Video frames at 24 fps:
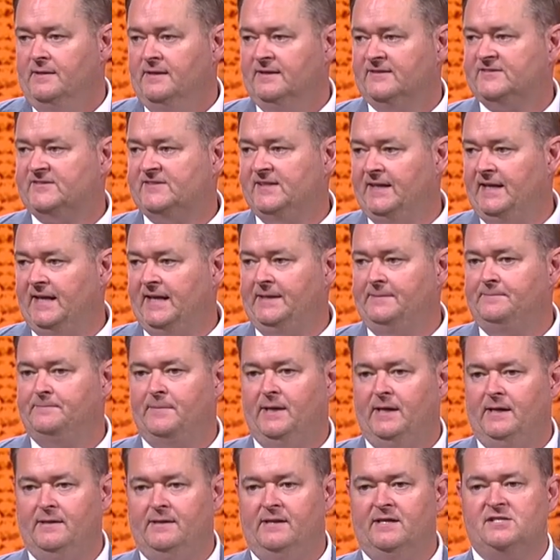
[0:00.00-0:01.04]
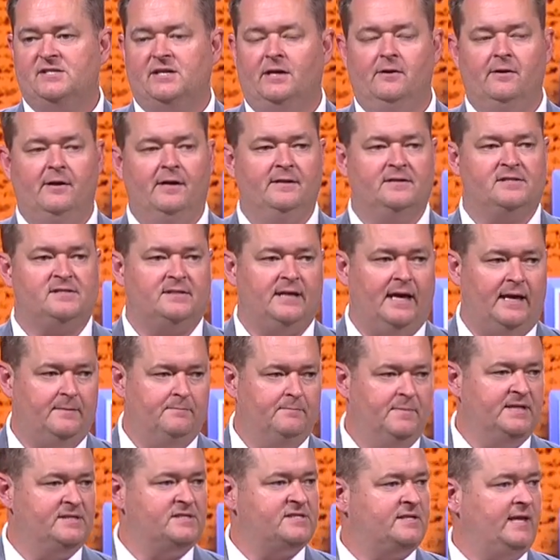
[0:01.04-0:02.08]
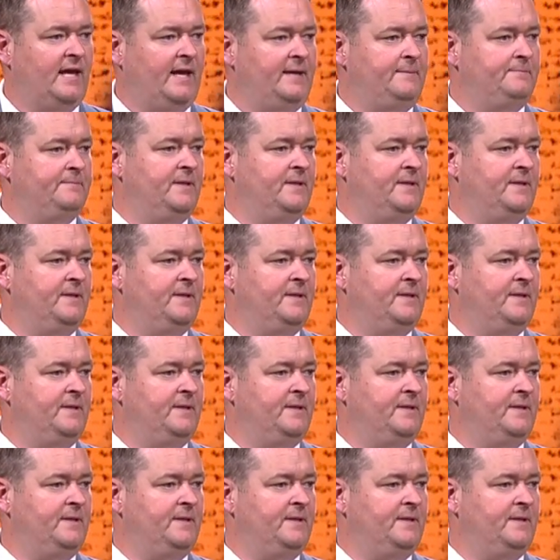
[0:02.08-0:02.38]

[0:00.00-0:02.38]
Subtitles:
city and this area of the state, Mid-State,